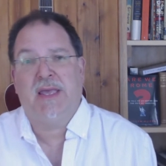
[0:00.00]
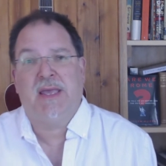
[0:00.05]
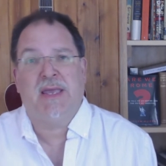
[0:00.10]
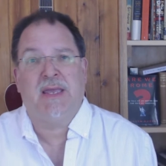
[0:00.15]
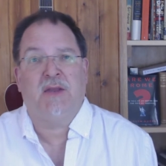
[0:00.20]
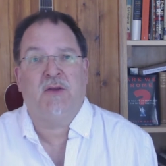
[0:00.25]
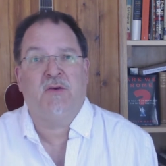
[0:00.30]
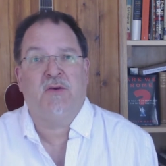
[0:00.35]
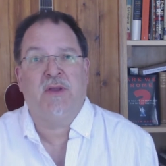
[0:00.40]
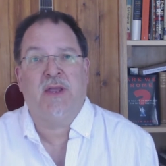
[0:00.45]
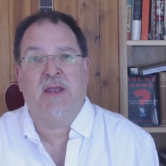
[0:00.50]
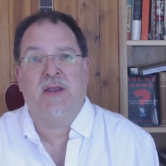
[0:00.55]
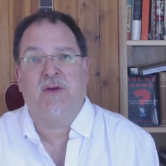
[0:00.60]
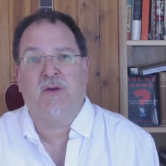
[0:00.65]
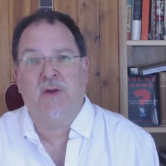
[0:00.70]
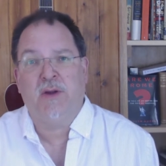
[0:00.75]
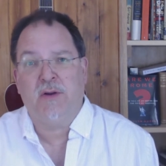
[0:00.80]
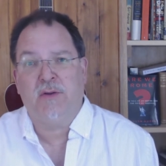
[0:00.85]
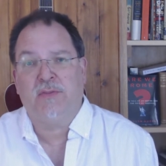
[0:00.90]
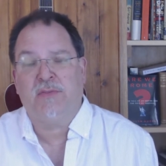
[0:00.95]
and create
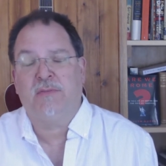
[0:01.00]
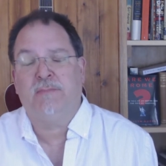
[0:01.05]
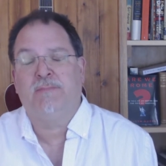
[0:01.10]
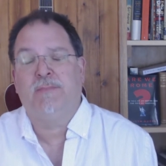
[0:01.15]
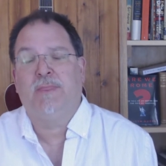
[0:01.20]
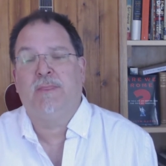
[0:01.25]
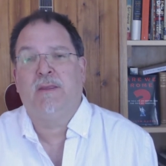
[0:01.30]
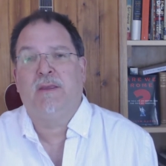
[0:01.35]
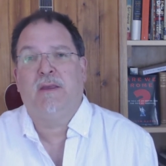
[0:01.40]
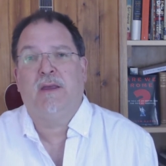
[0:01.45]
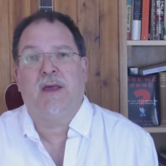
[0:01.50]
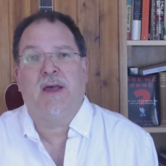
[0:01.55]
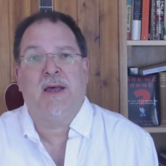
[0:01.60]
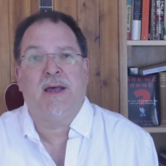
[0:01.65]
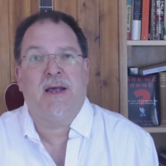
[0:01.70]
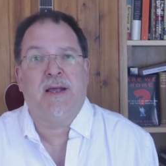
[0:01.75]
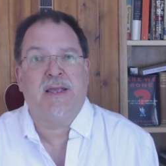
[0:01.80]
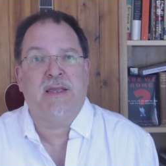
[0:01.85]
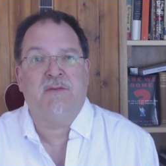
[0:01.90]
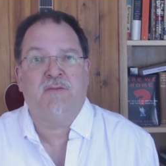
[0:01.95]
growth,
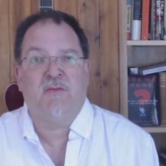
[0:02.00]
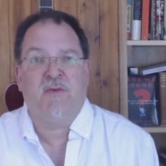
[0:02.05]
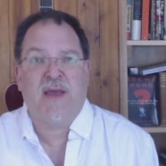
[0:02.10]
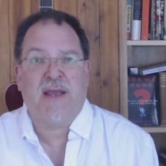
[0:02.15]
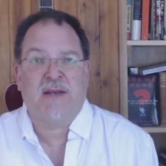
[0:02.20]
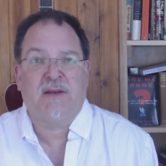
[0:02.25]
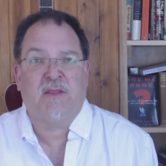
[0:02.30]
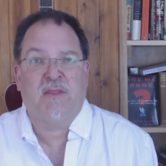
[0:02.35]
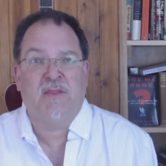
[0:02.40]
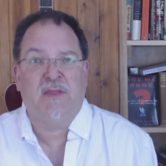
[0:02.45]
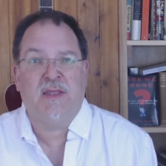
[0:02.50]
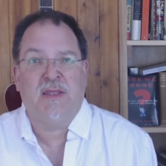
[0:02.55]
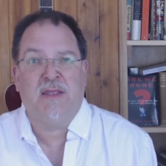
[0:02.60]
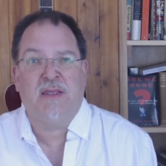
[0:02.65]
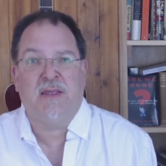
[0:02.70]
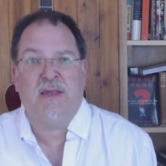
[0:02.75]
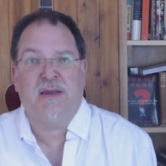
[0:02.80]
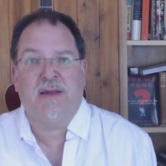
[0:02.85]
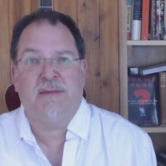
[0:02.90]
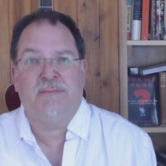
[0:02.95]
uh, in fact
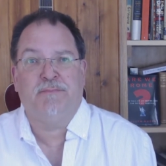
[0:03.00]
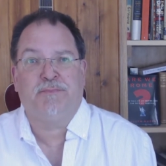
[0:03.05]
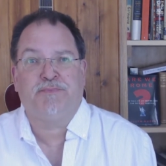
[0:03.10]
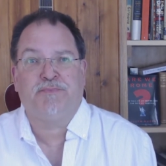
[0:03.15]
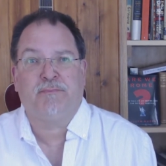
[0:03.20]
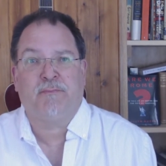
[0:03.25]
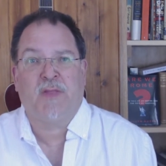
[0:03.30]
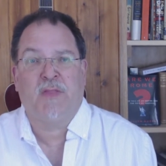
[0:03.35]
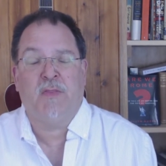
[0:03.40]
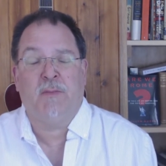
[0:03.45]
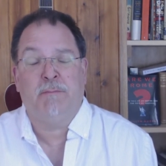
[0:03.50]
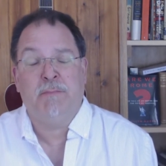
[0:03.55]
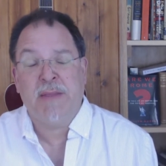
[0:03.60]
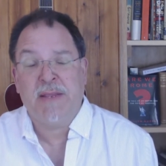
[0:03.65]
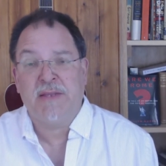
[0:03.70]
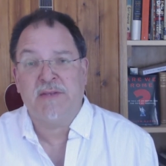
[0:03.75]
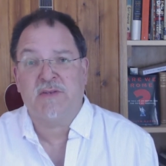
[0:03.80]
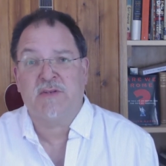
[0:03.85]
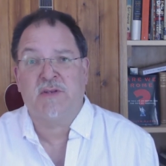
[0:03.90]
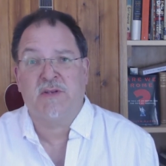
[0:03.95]
the um, the
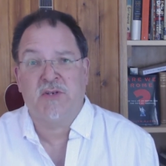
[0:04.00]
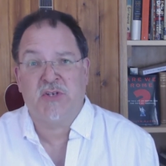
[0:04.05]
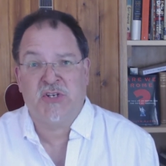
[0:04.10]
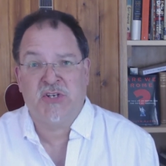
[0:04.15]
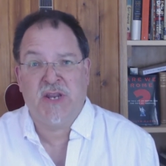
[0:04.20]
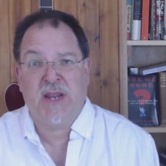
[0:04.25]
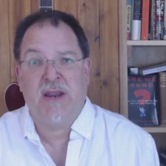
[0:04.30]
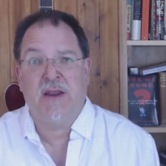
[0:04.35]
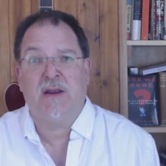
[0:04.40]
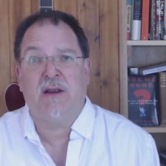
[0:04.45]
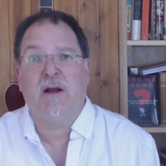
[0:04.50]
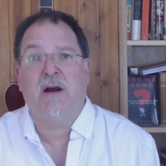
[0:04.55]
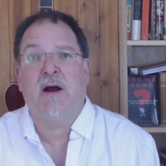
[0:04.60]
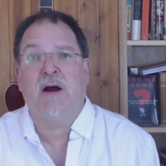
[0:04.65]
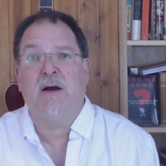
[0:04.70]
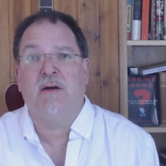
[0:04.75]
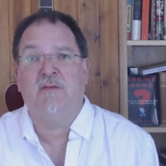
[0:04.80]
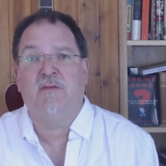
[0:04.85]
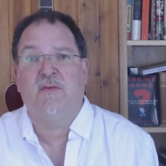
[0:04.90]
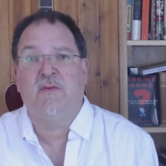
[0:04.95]
biggest share
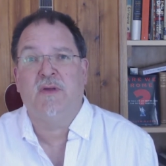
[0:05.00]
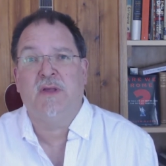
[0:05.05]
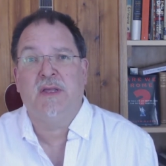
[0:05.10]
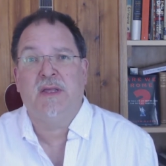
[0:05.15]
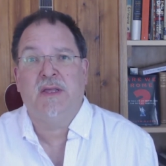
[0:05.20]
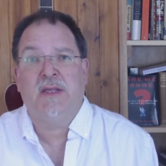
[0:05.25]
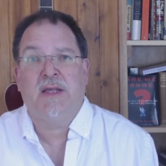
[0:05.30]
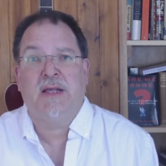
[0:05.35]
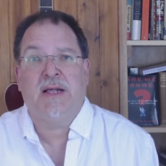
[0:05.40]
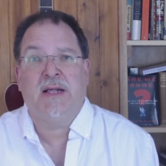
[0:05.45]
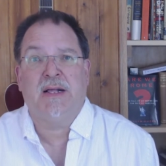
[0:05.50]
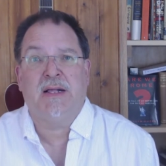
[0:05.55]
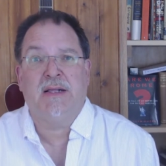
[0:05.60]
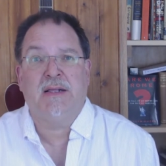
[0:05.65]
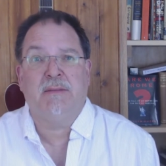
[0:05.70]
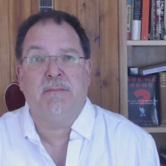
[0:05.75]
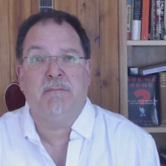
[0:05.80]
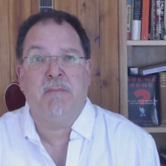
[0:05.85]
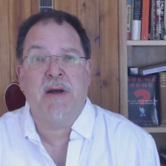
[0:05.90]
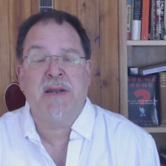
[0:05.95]
of
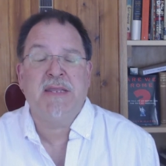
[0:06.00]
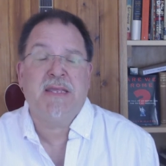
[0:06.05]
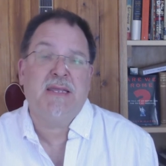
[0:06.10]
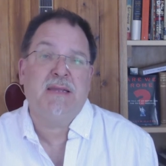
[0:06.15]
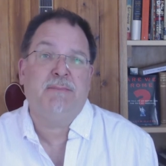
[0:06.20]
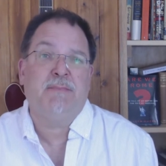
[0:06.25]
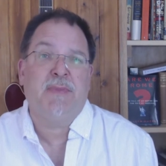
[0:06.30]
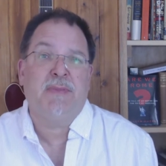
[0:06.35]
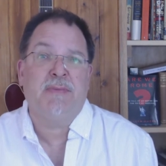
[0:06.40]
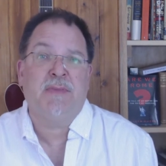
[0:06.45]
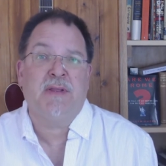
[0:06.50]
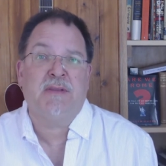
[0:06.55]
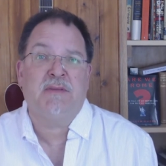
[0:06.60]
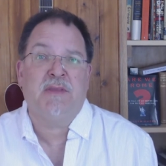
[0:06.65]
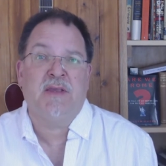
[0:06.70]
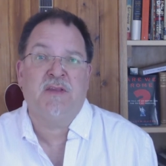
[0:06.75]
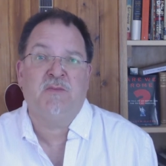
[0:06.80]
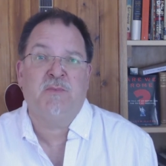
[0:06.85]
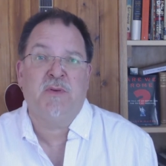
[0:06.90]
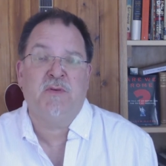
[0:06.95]
uh, money that
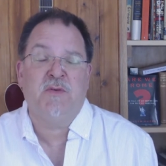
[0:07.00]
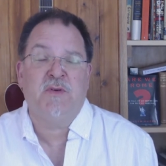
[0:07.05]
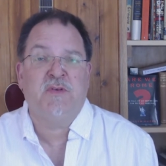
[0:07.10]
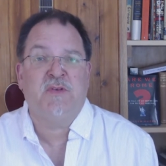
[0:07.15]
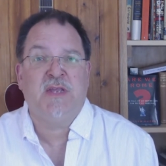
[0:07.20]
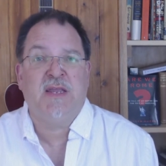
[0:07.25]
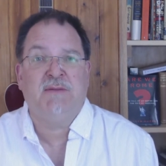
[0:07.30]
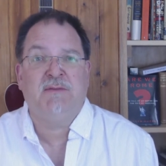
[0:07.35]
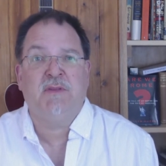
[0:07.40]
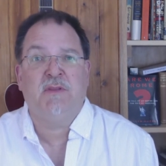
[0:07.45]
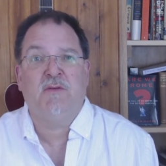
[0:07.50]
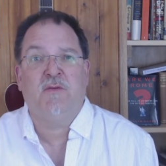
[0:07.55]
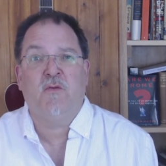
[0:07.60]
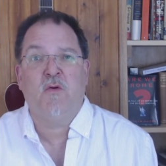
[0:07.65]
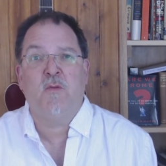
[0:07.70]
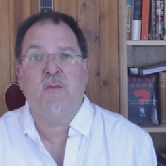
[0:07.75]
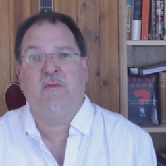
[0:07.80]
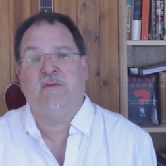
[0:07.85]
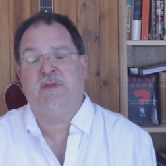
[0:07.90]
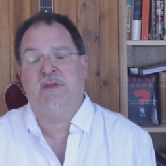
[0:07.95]
has been received in the
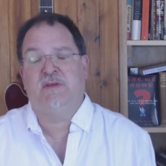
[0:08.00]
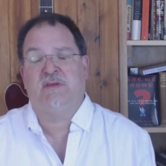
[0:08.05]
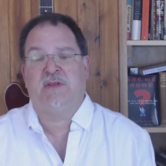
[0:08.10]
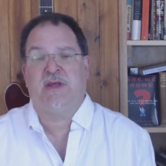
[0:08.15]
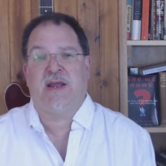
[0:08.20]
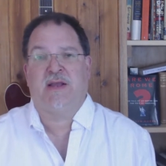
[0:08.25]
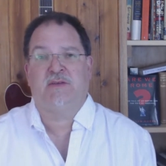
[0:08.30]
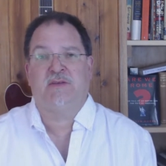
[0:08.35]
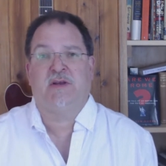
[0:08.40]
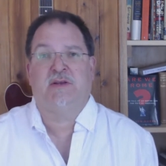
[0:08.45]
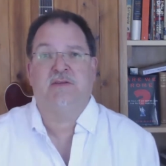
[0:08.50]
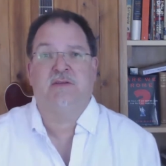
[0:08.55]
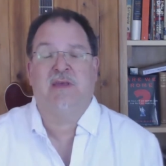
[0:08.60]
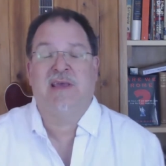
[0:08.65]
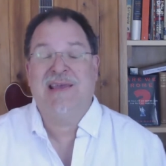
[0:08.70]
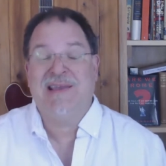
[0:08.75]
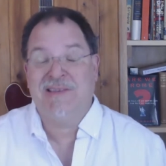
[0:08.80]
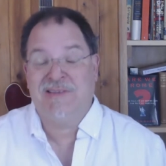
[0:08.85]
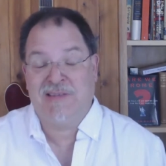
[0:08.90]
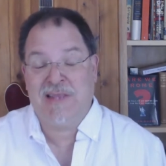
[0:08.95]
form of these tax cuts
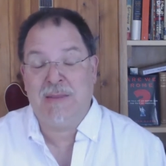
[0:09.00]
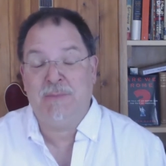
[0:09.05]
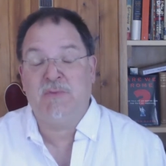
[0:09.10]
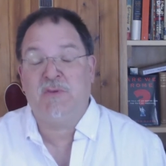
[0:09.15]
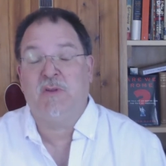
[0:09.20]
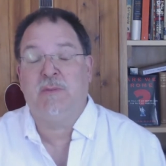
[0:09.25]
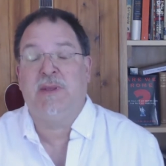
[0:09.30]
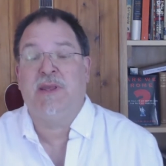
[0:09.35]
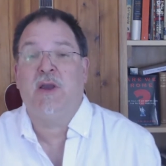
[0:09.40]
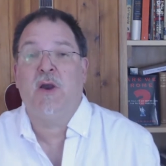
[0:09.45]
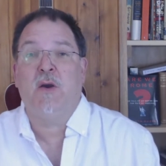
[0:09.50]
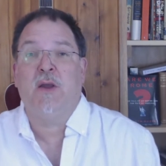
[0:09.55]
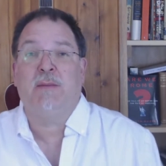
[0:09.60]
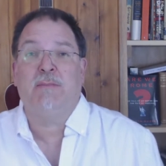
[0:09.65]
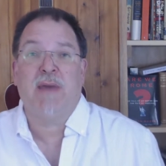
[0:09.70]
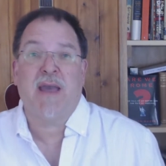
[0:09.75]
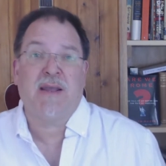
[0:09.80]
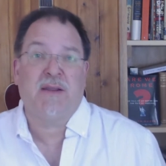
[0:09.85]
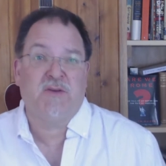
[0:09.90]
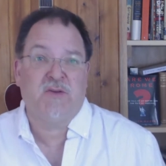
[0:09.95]
seems to be going
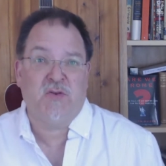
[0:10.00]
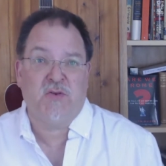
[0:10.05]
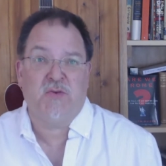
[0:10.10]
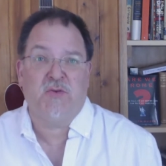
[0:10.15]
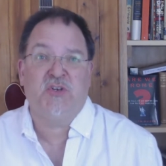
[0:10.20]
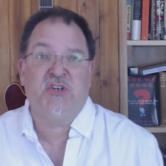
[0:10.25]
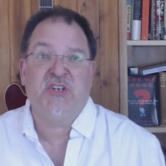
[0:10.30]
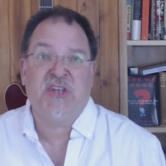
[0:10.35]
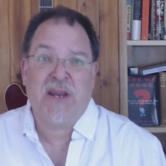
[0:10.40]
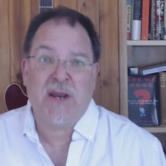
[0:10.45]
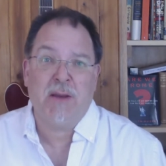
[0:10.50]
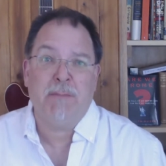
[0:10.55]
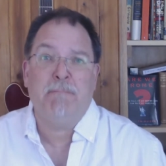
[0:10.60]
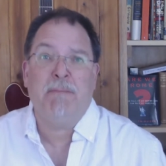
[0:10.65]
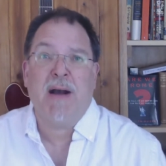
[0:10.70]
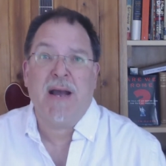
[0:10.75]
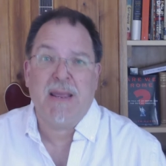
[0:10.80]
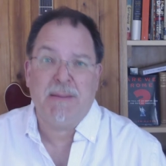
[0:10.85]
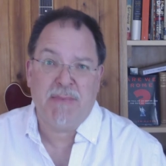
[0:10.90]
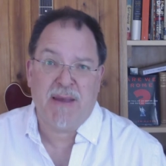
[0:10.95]
back to share
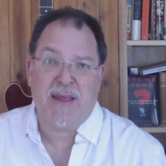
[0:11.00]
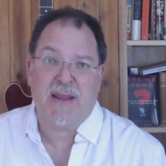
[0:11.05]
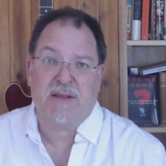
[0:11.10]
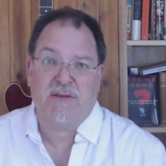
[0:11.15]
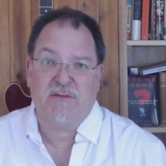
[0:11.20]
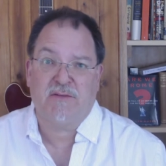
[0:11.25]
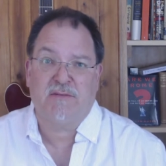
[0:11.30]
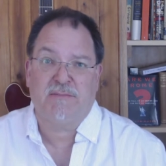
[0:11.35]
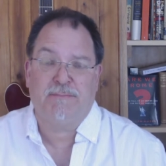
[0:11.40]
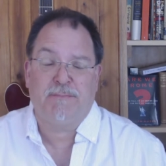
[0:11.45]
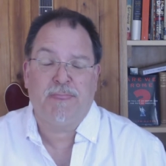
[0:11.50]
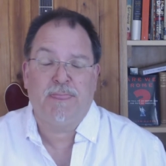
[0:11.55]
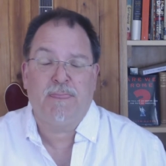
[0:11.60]
buybacks.